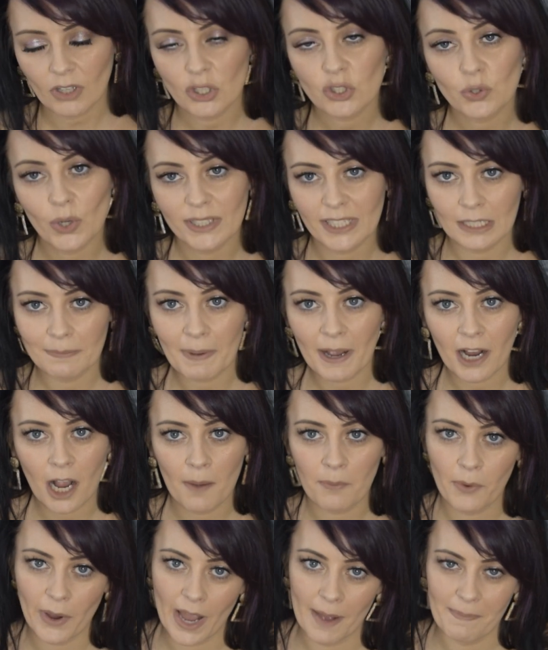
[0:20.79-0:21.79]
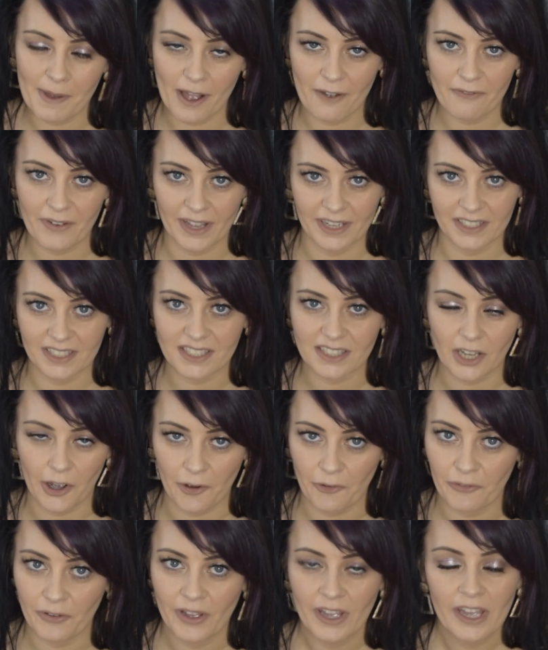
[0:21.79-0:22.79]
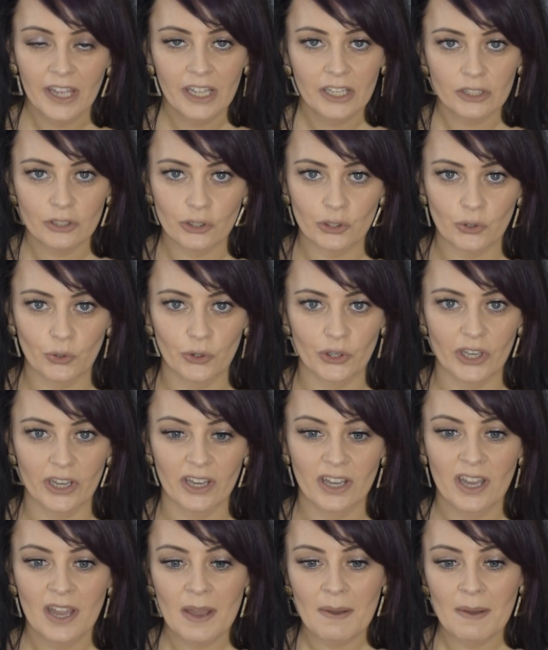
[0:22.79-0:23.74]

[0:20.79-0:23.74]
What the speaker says: so I did pick up quite a bit of fitness stuff to show you,